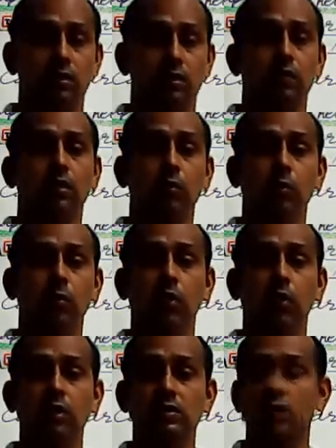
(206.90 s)
Human
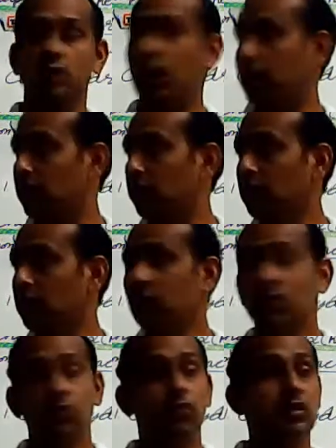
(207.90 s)
bodies are given.
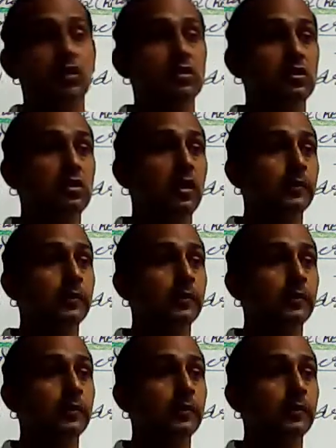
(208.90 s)
First is